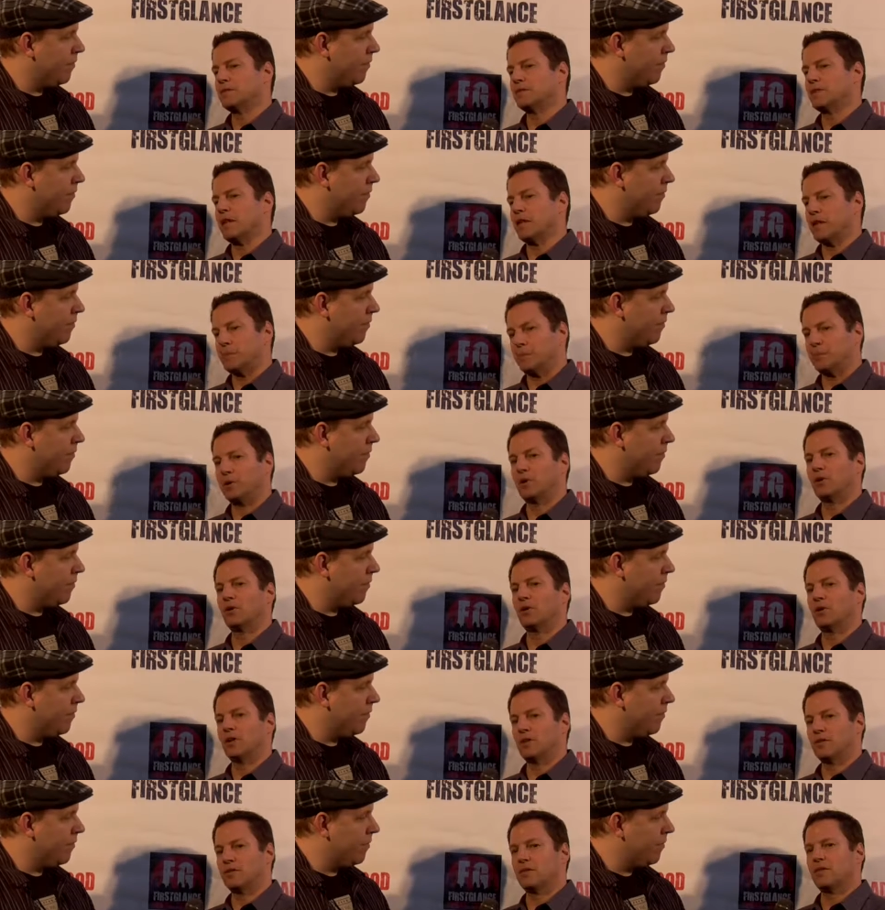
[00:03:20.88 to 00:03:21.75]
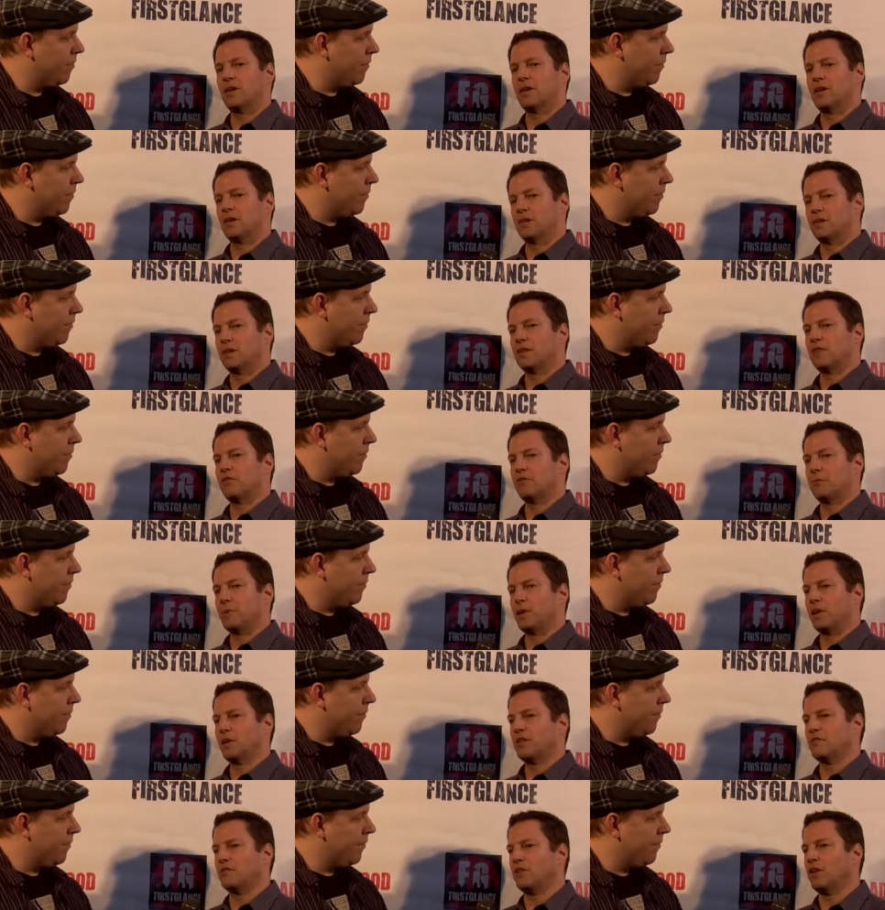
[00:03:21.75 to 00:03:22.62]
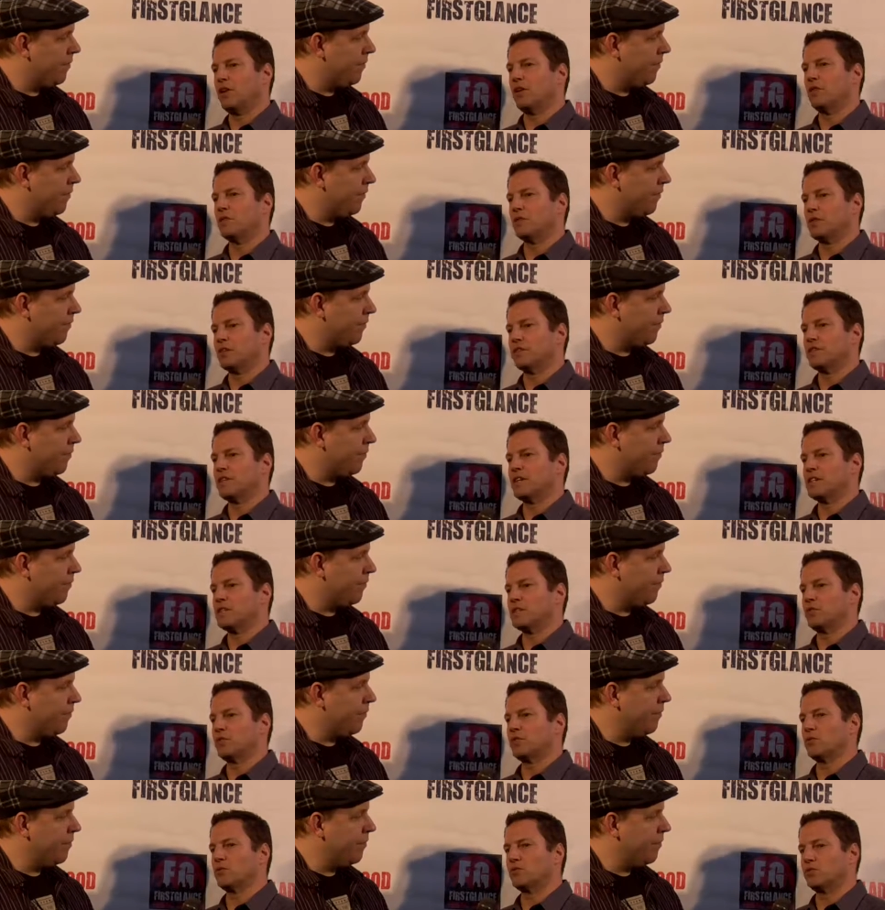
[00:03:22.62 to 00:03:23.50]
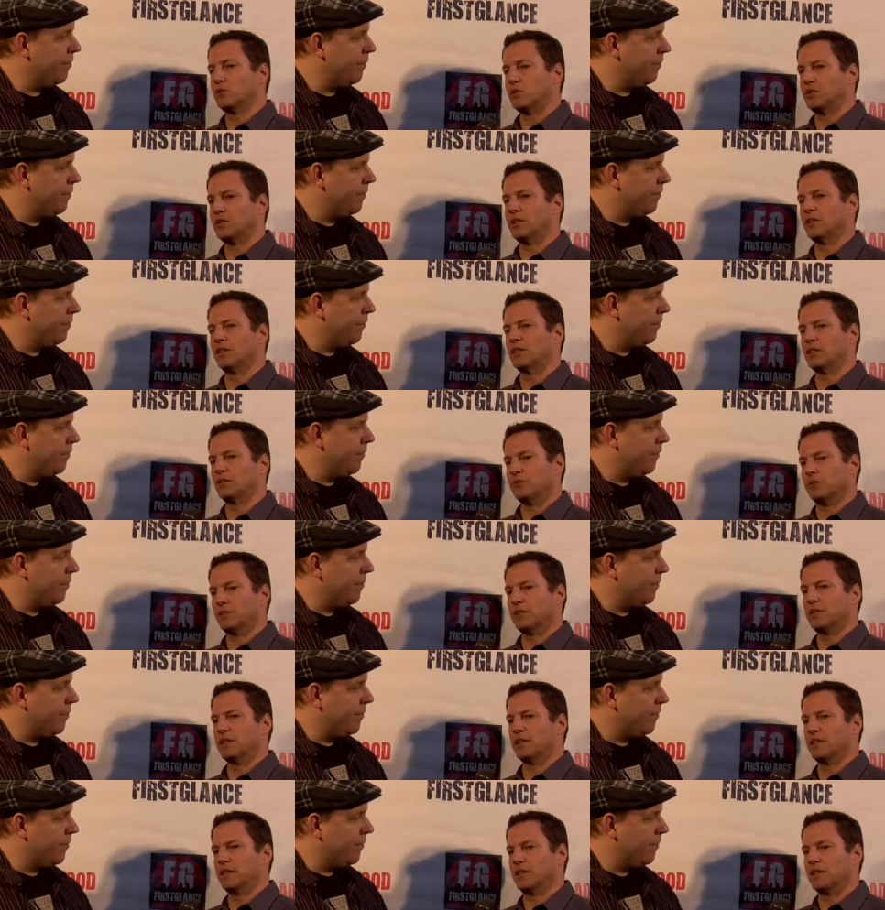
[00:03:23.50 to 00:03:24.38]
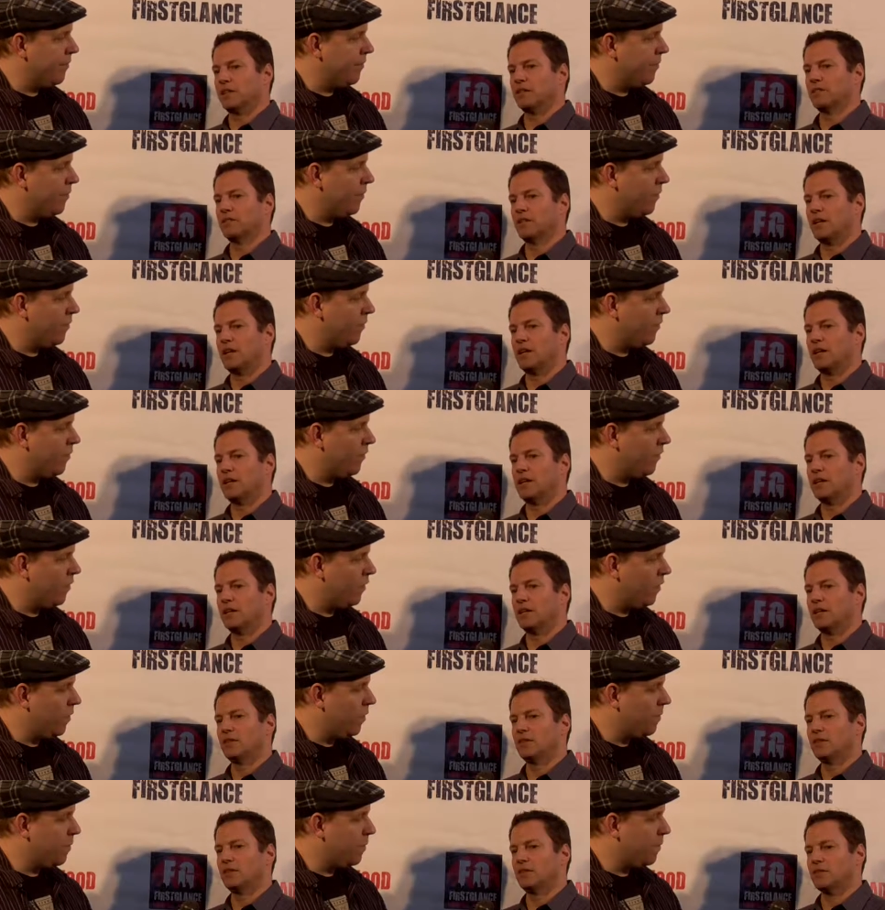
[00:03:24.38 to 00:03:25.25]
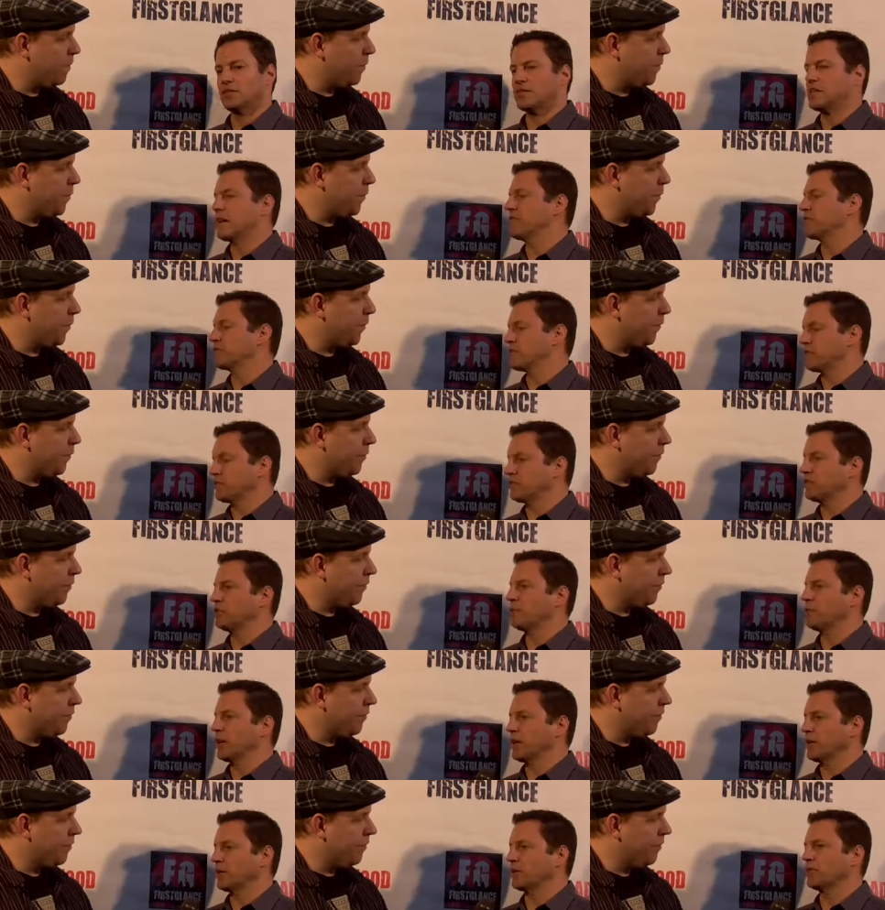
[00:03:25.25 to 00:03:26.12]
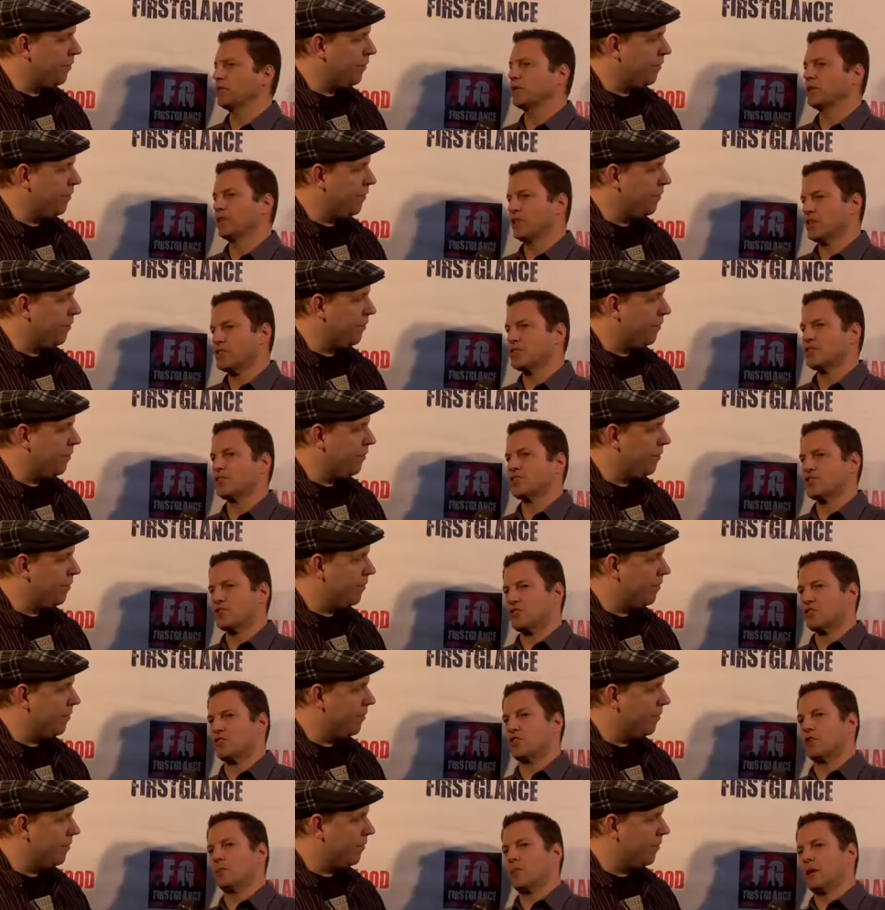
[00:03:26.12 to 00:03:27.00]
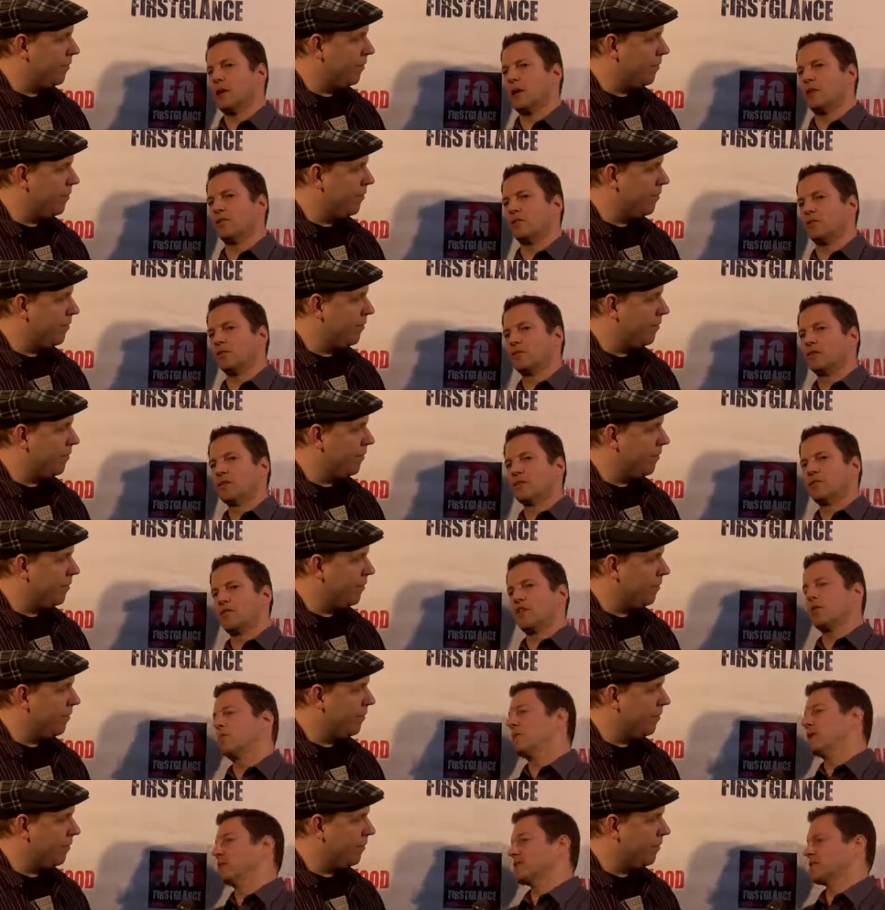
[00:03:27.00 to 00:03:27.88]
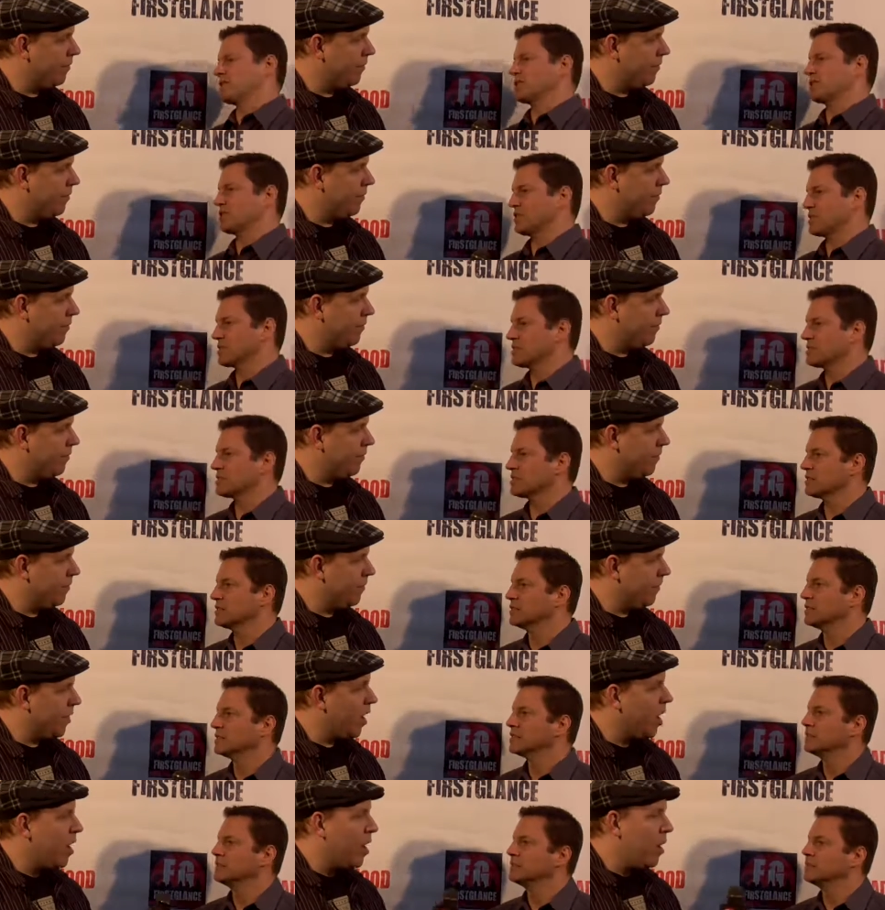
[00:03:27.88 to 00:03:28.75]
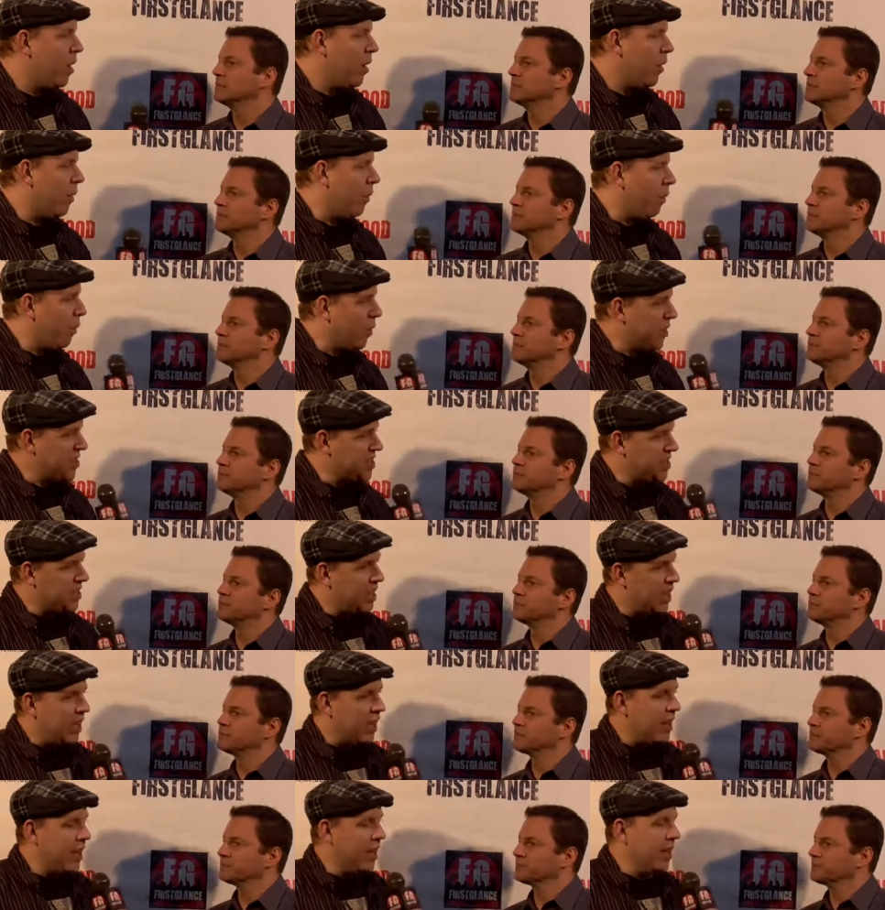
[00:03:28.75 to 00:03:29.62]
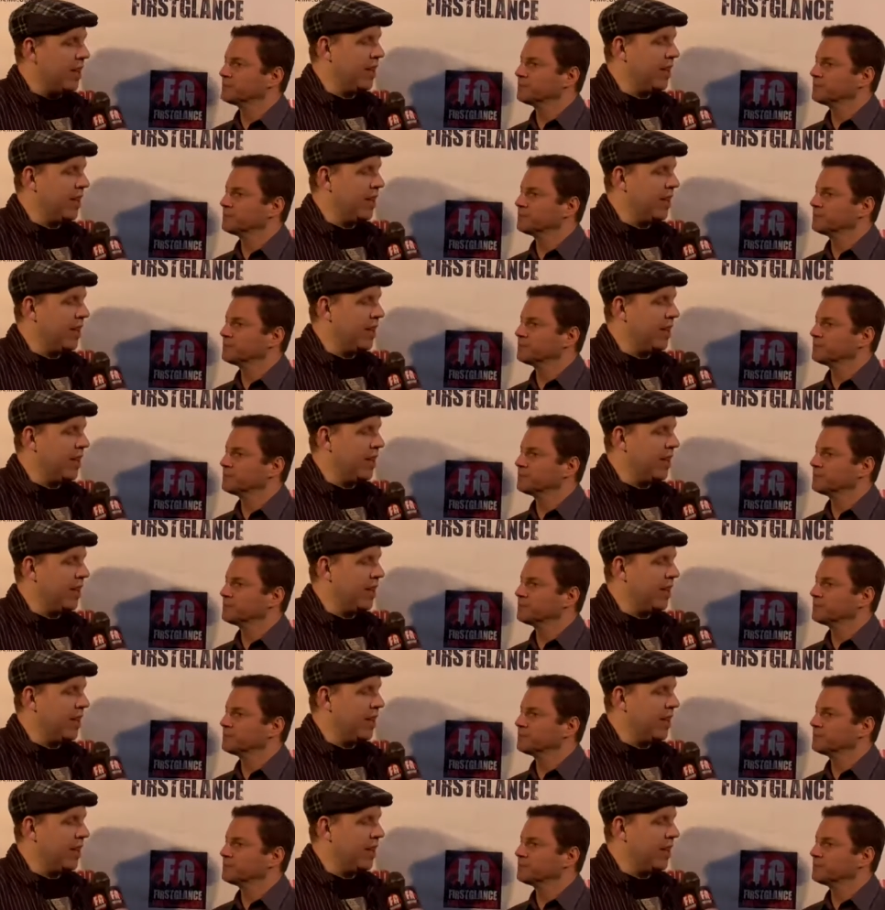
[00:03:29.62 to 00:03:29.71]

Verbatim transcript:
Speaker 1: I think Bill and, and everybody involved with the festival really, really uh, looks after the filmmaker and really is concerned about their best interests. What's the